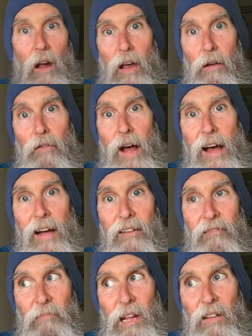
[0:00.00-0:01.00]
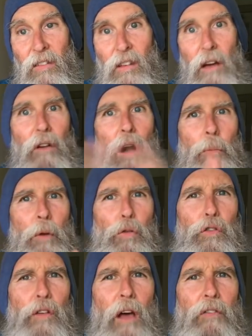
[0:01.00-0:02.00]
in fact in seven,
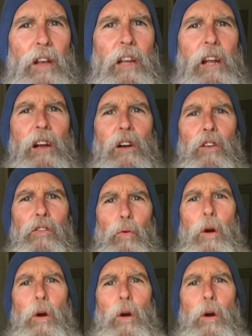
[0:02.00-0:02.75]
almost seven years